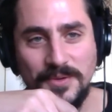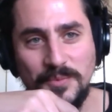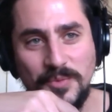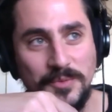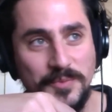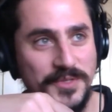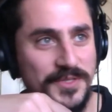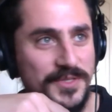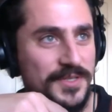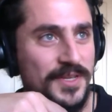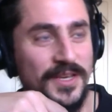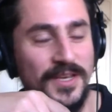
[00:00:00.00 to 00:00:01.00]
purpose,
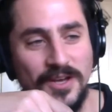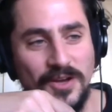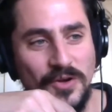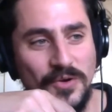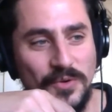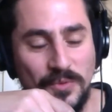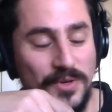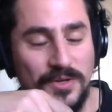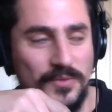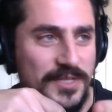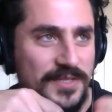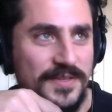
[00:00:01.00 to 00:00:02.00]
or
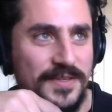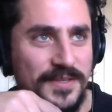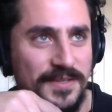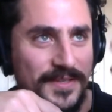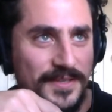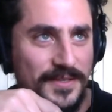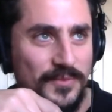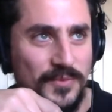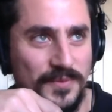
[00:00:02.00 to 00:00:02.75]
what's the